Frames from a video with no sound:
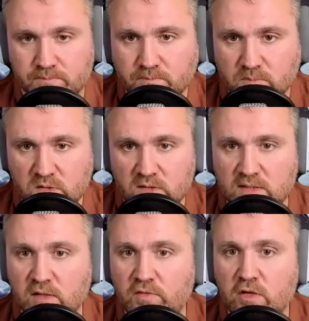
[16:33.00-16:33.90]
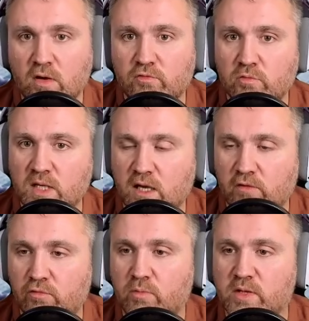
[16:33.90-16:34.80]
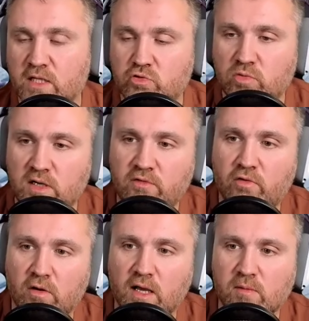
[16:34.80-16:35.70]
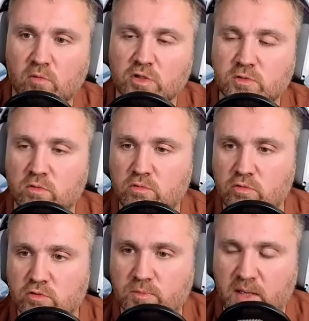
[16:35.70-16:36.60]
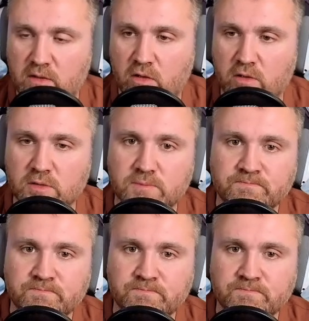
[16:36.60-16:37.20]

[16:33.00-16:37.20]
So that's something you have to be careful, but that's really for like more, spenders.